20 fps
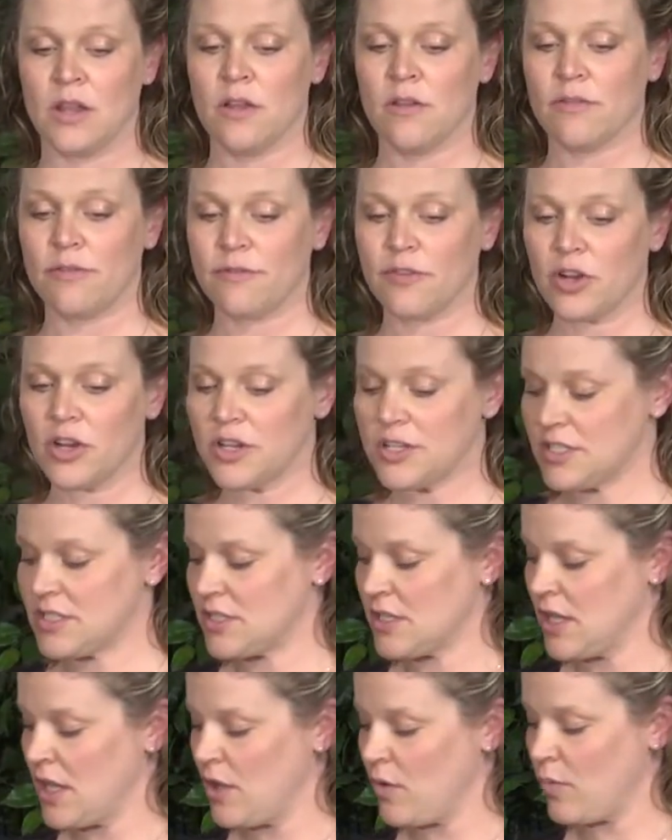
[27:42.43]

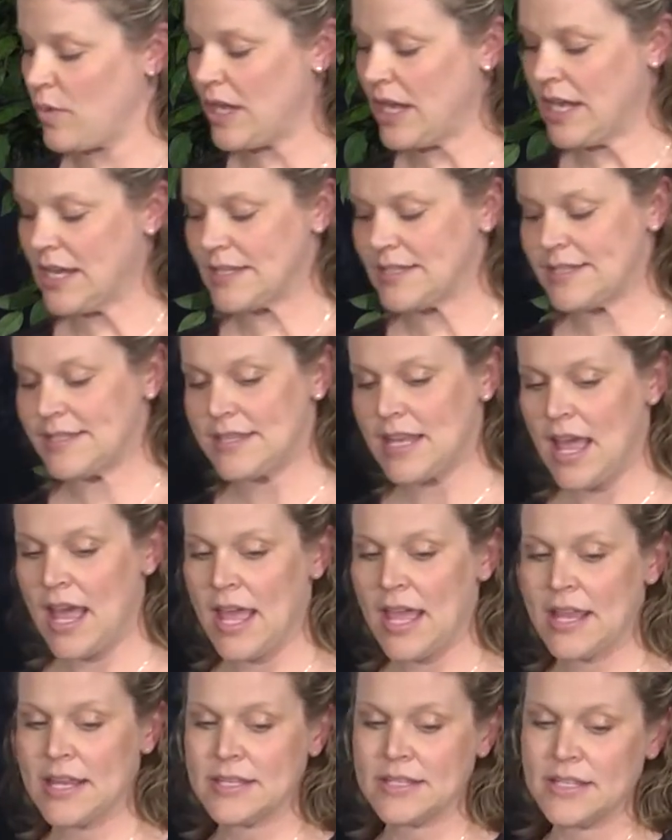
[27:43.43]
First, we need a
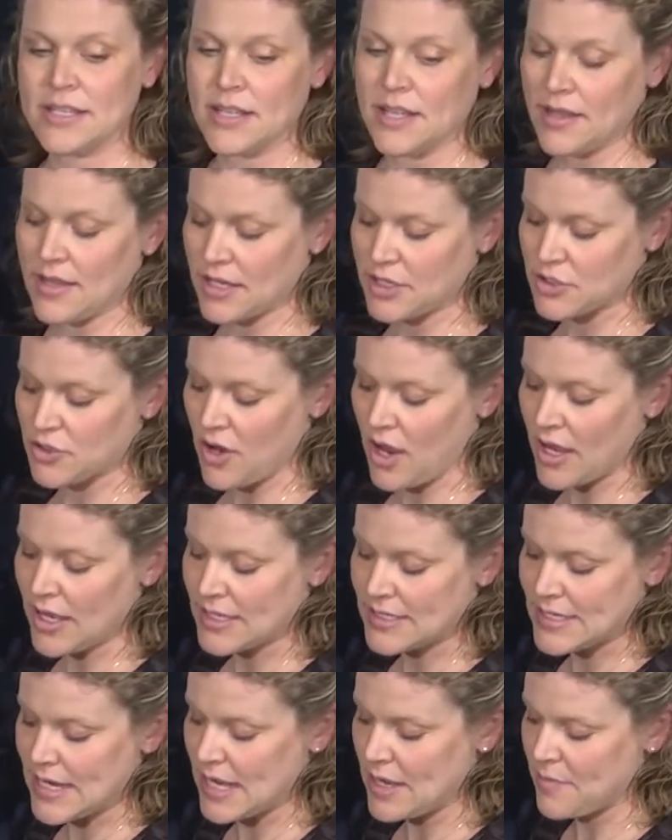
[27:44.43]
signed
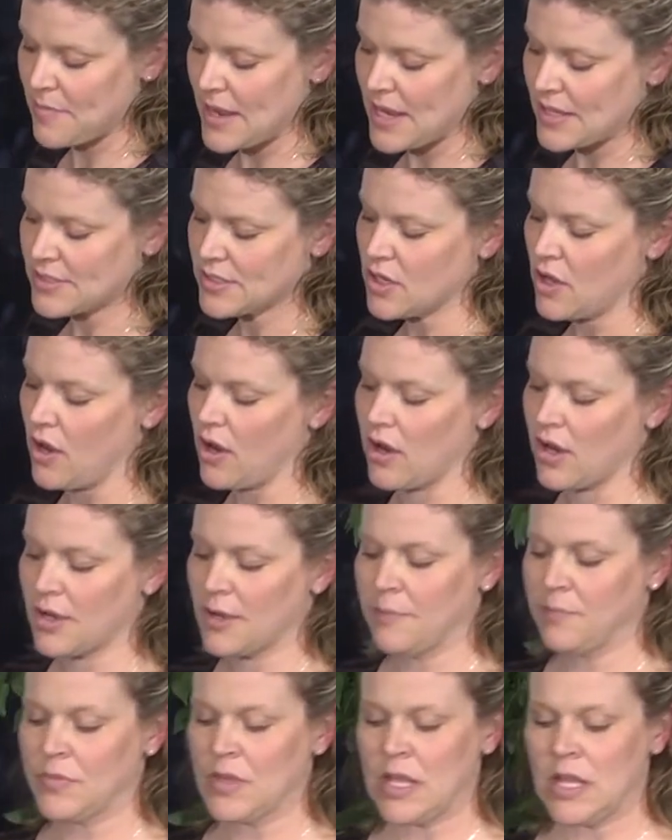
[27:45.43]
electronic database
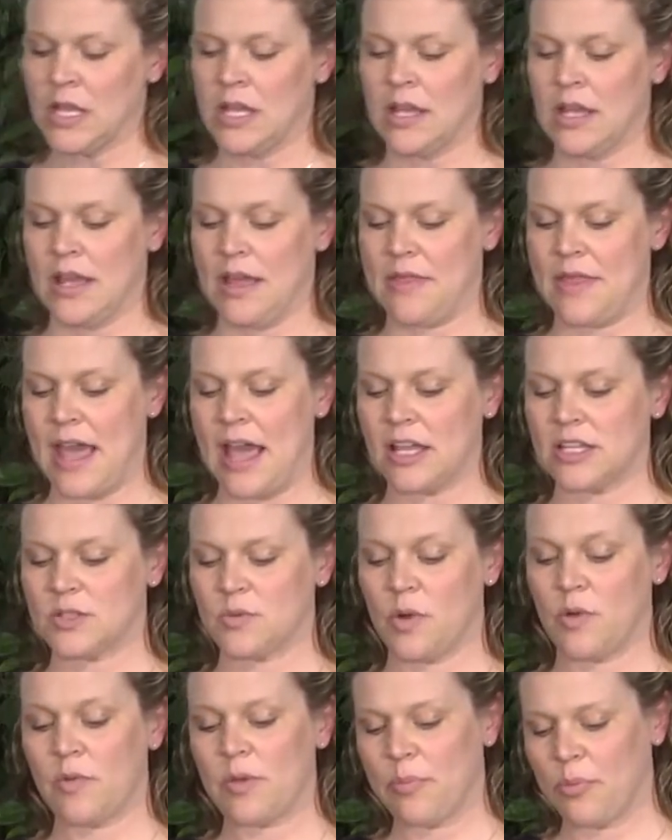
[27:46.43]
card, and that's
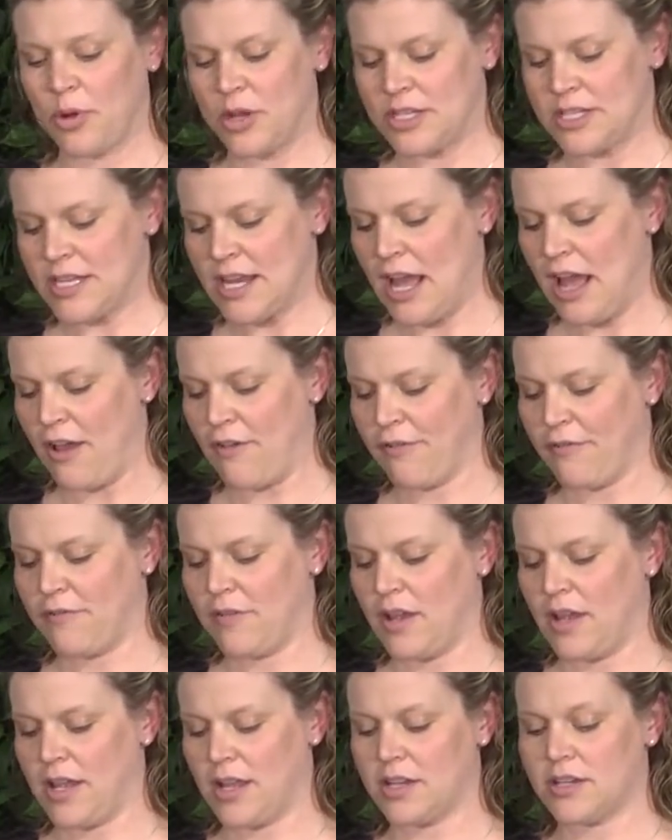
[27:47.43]
what we printed off
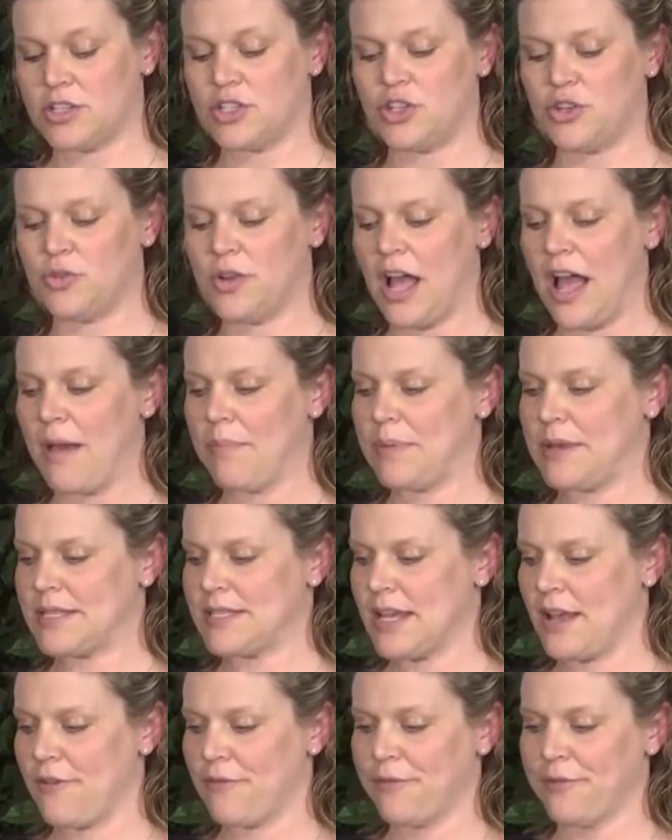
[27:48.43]
2
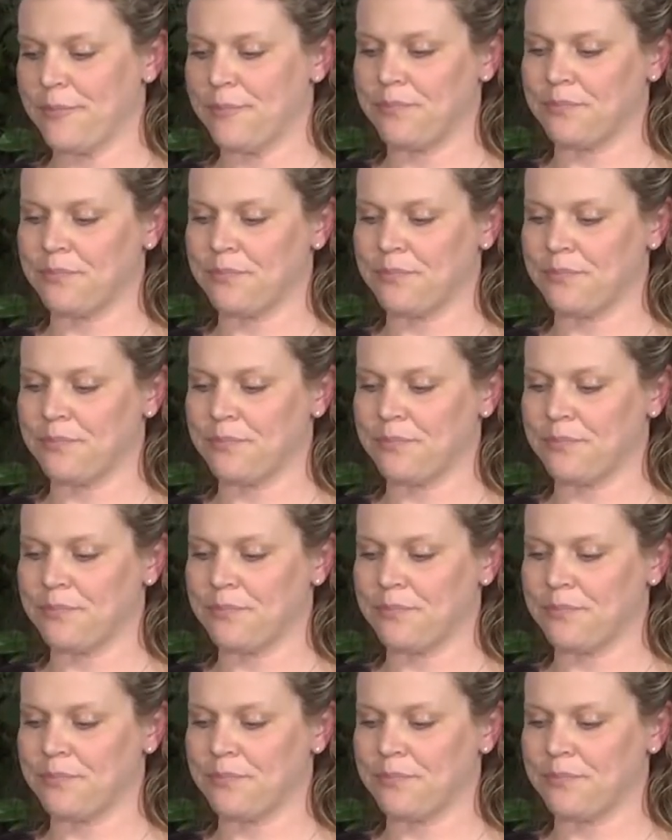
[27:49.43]
copies of.